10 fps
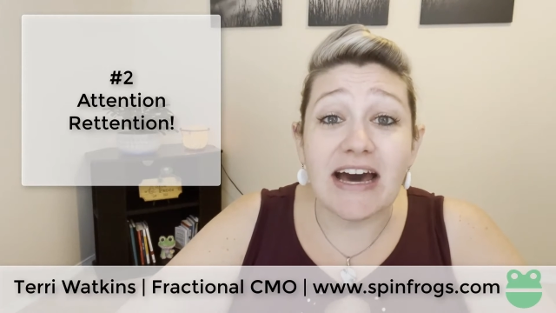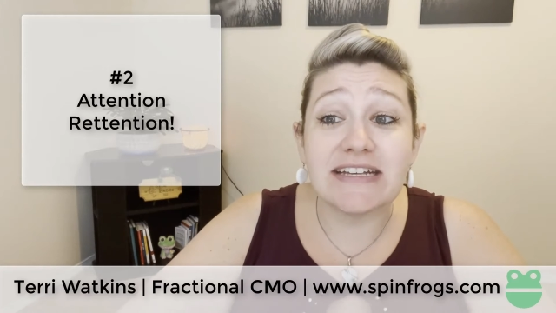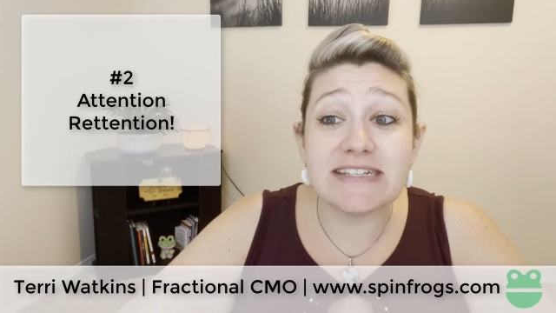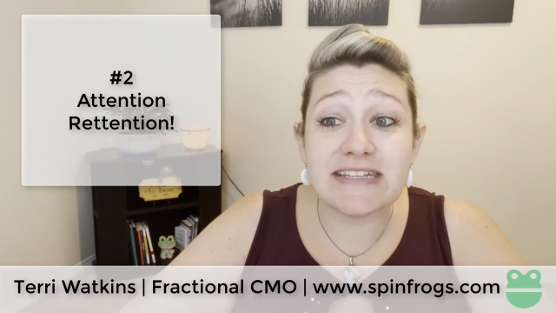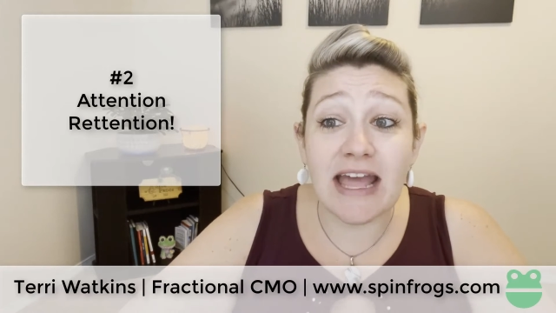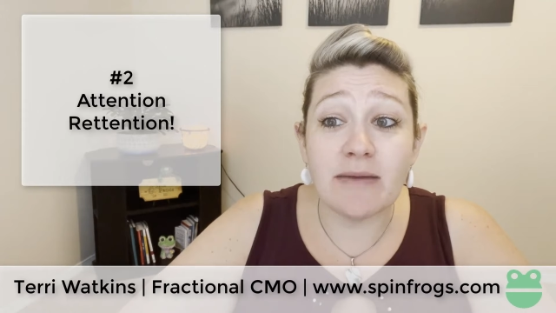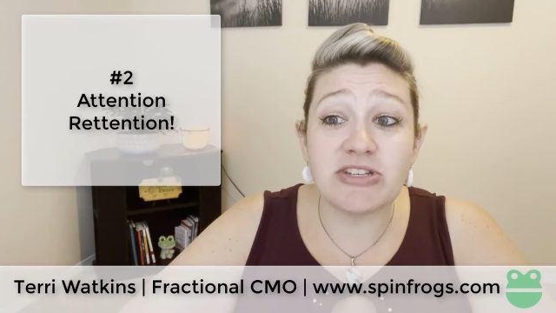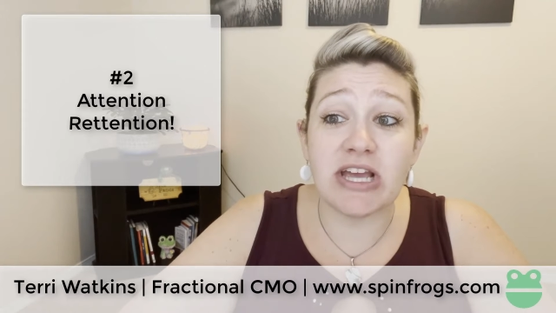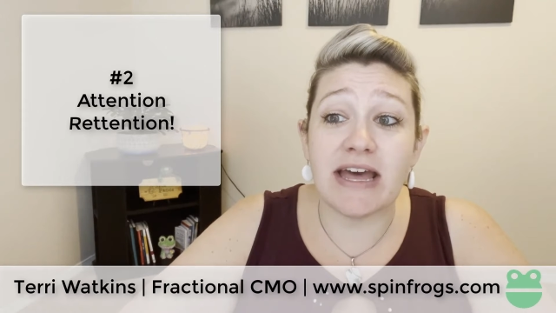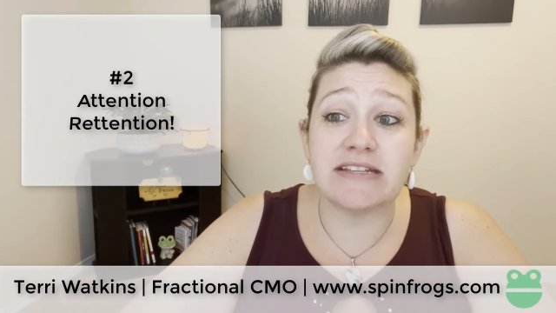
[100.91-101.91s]
A
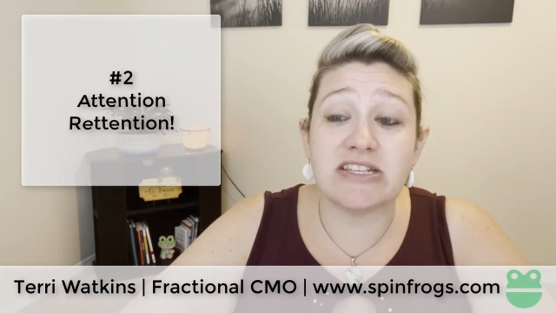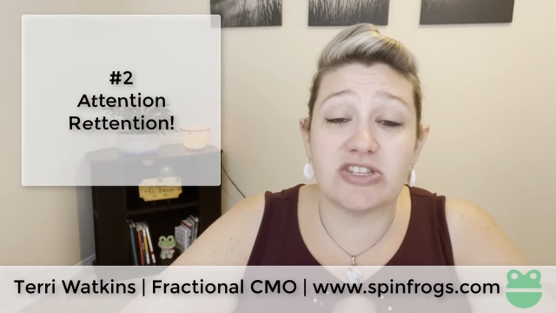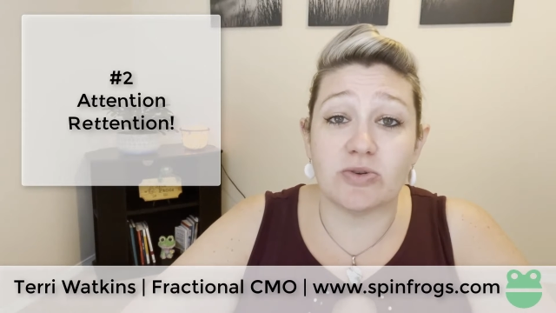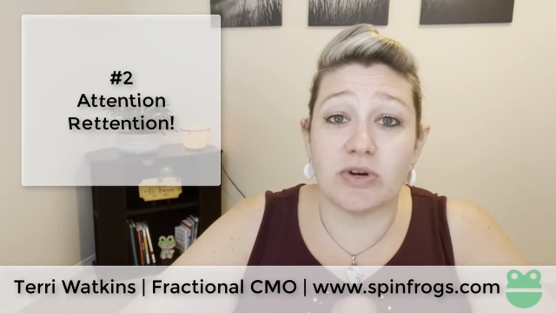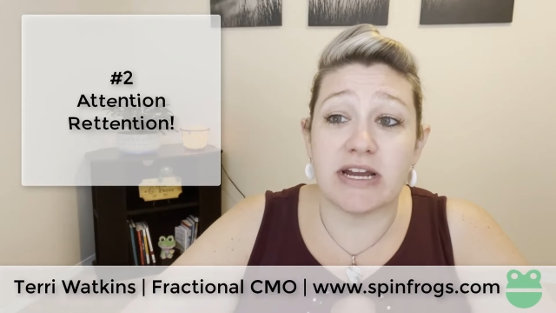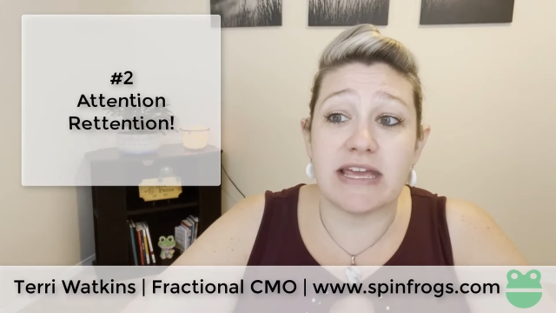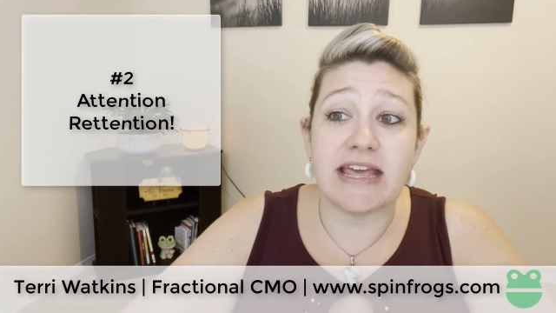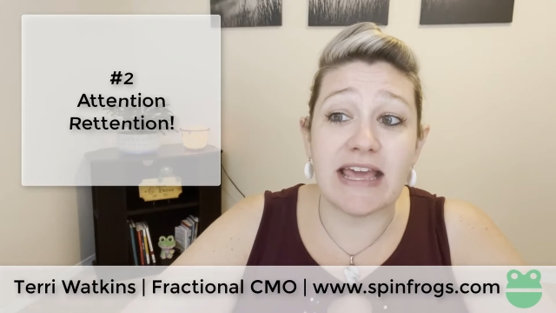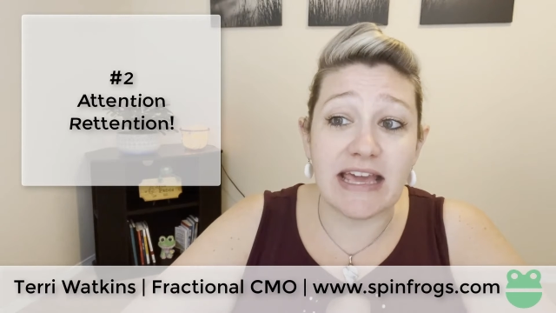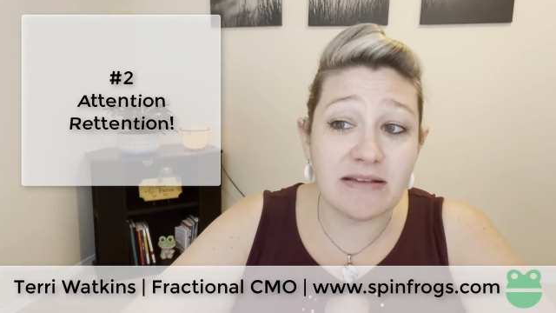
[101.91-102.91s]
Snapchat story
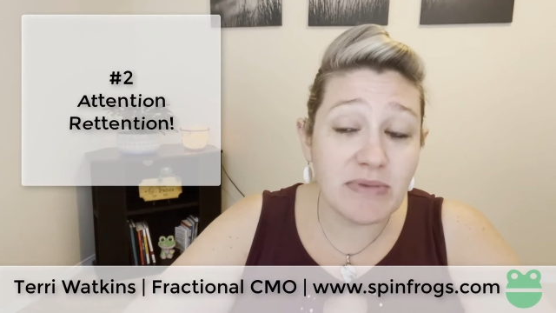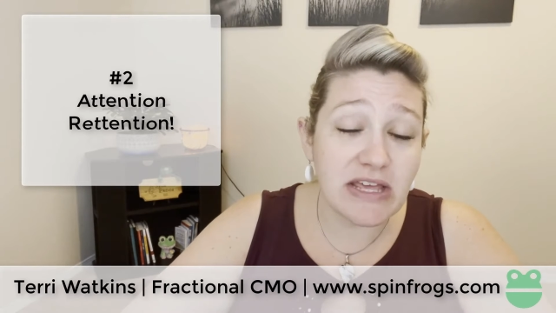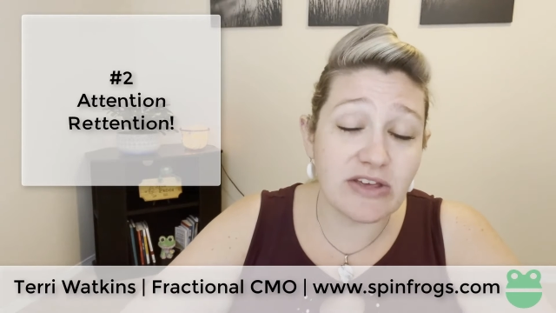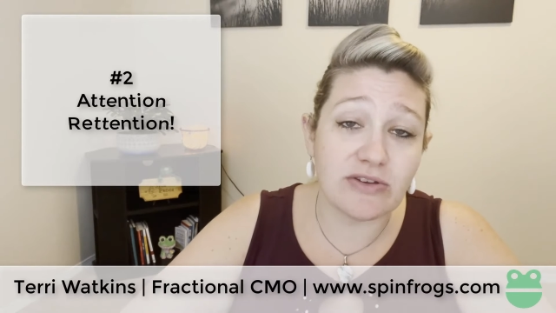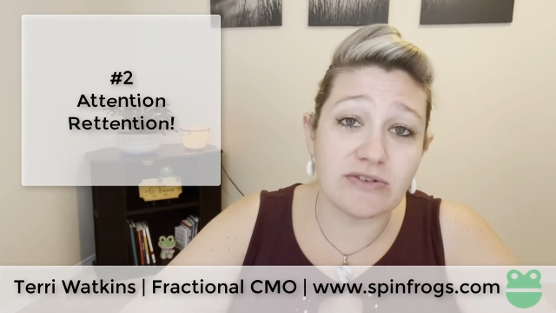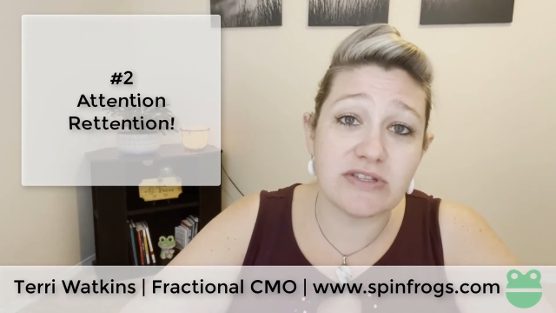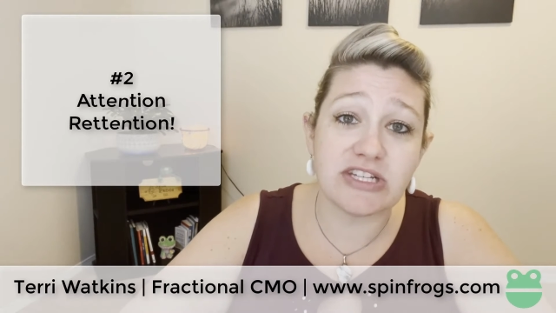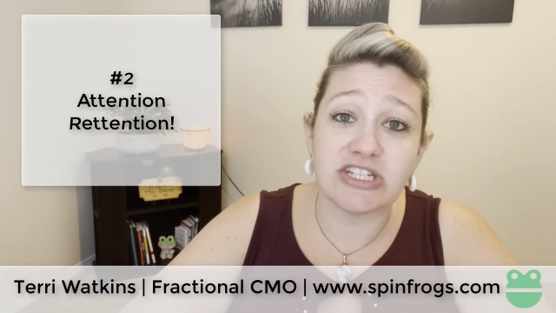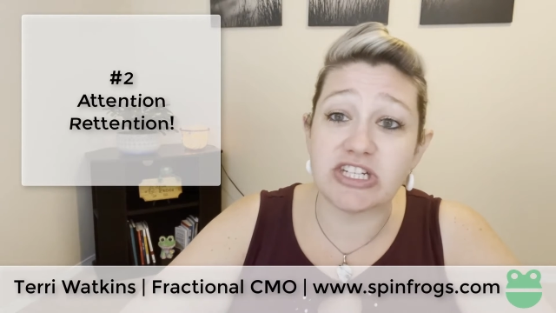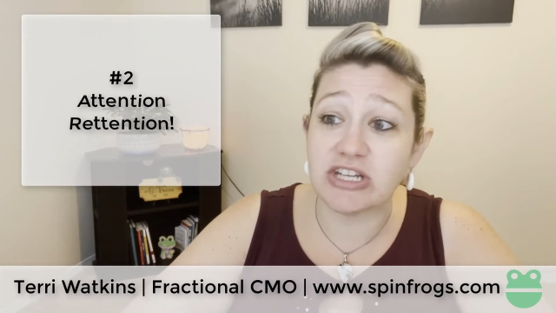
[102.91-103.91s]
can be used
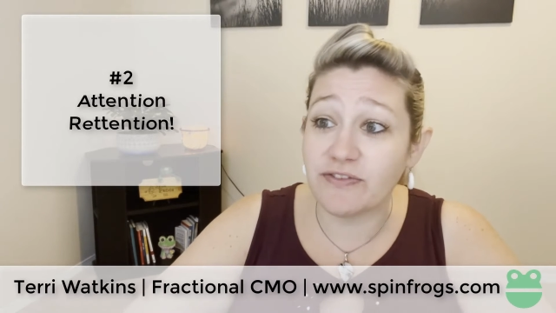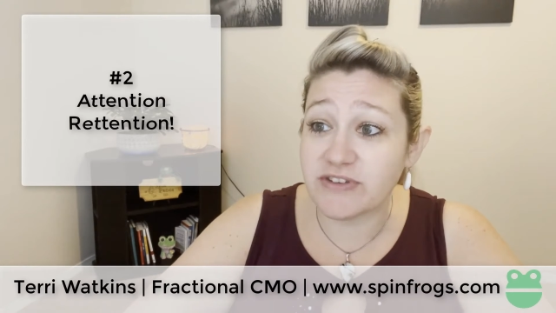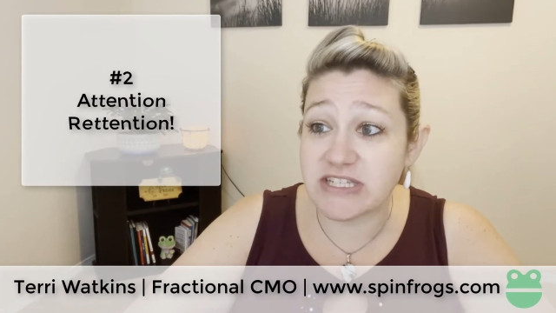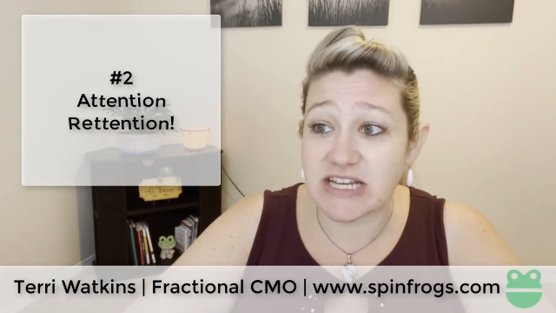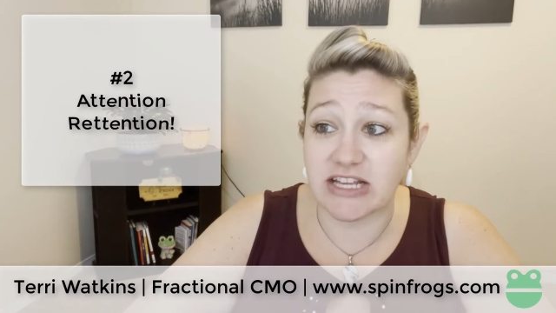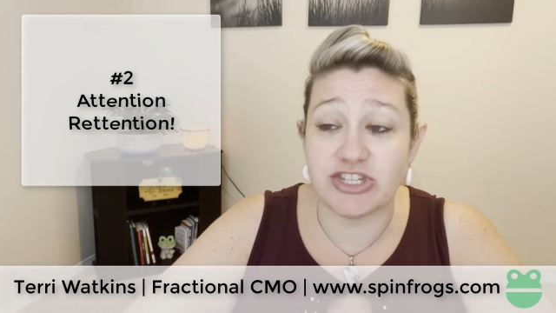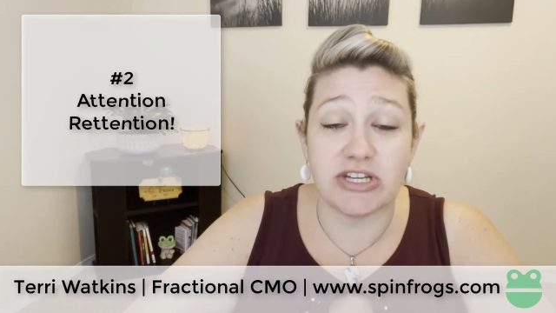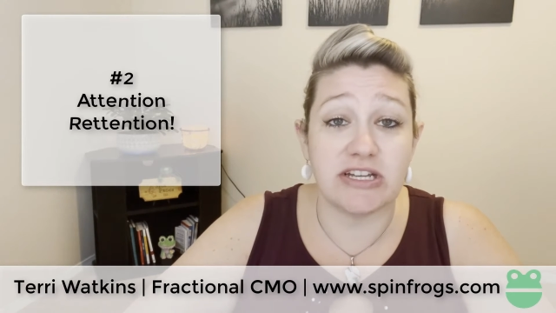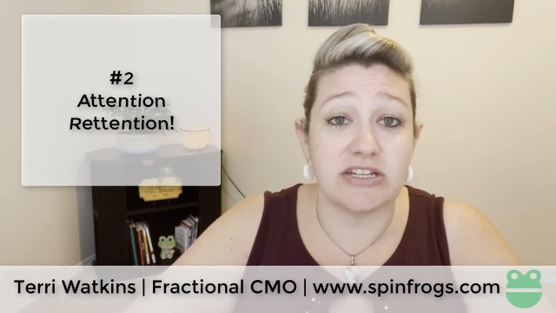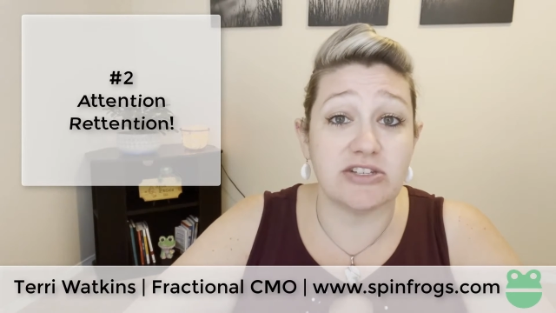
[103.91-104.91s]
to shift
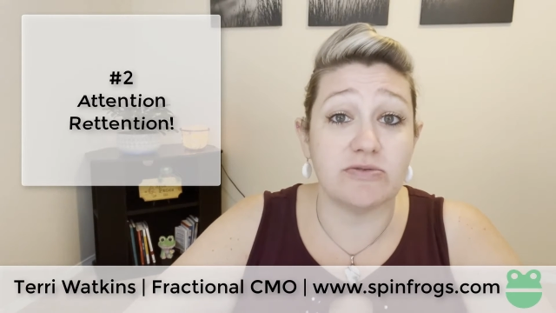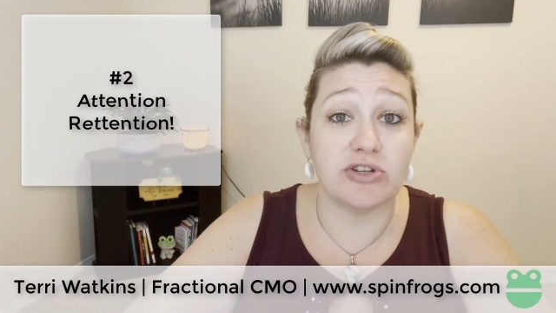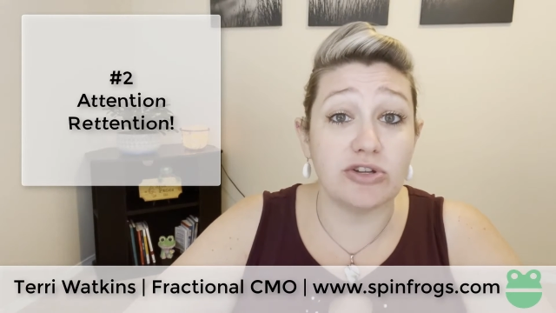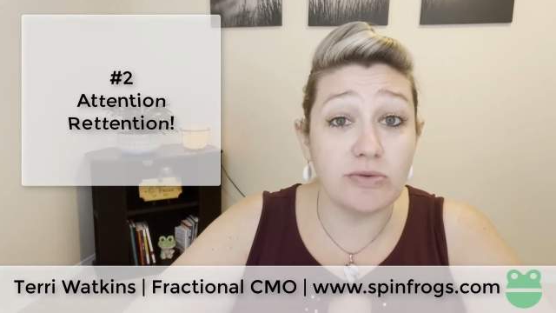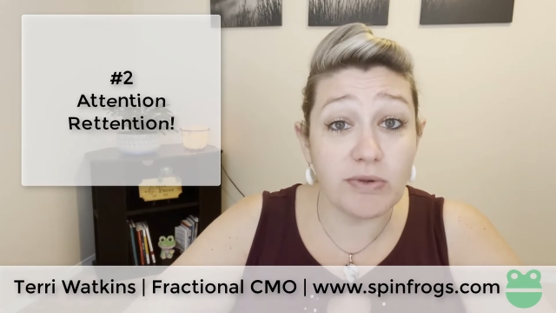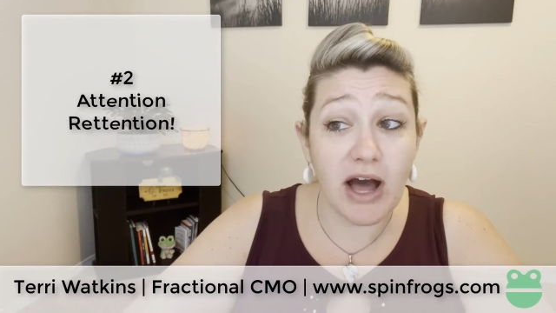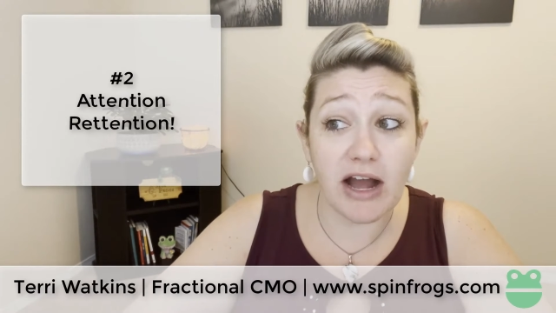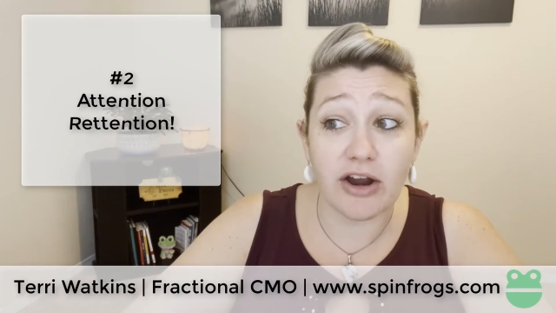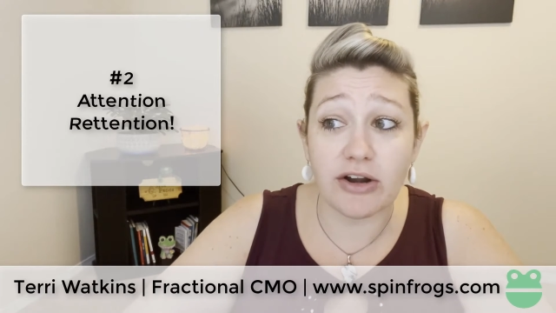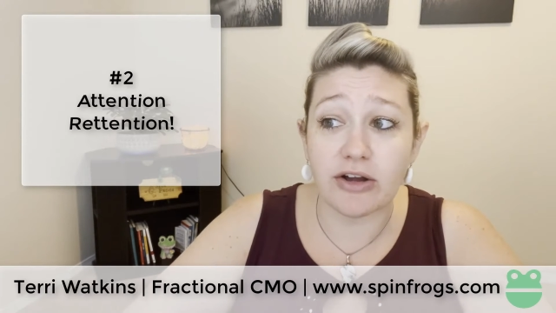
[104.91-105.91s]
attention into a new
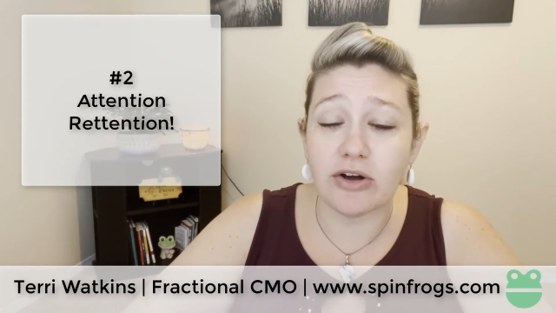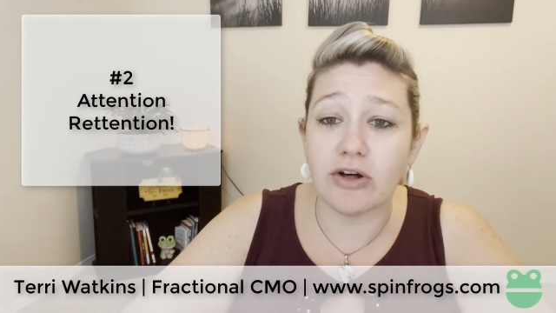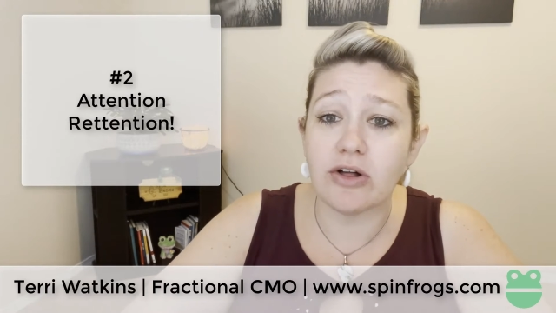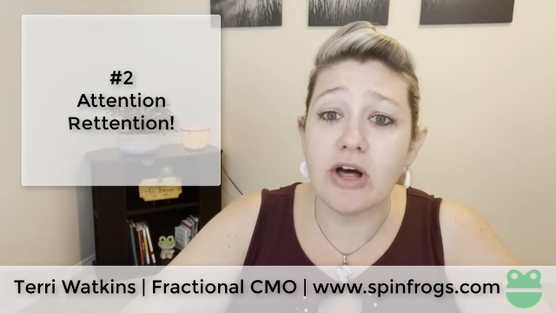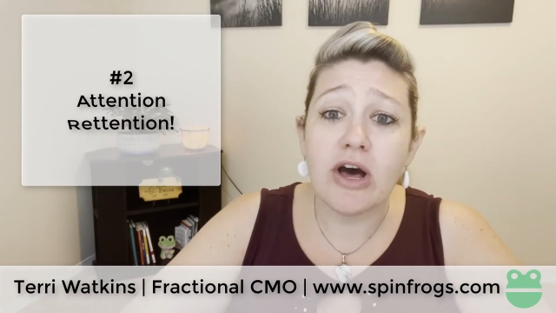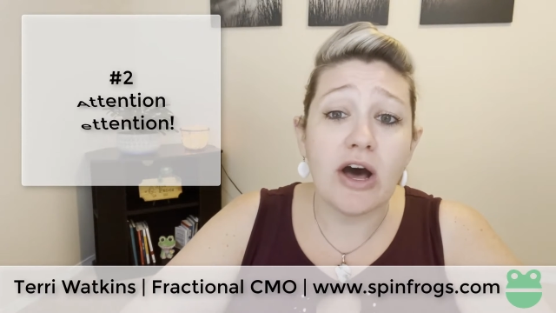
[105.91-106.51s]
blog article,